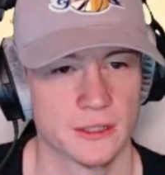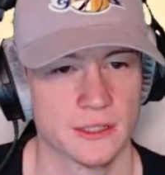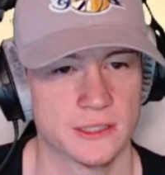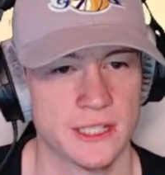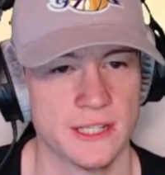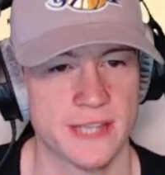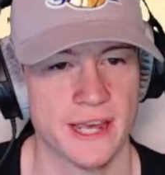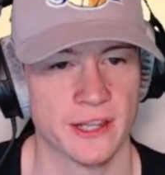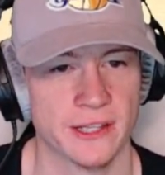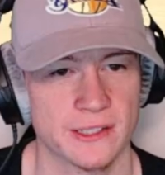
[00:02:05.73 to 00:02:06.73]
Good
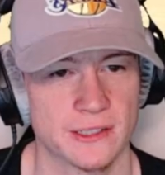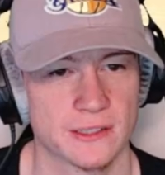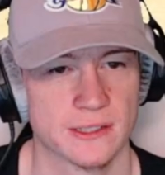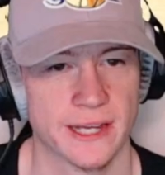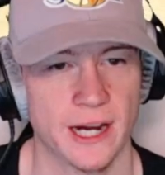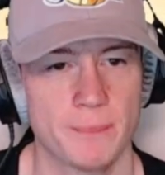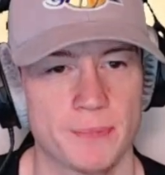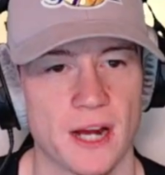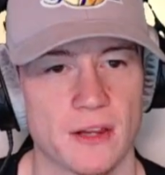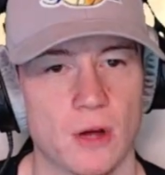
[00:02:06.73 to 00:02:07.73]
detailing. Get up
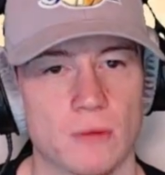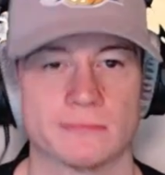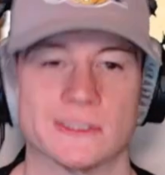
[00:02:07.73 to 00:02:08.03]
there, though.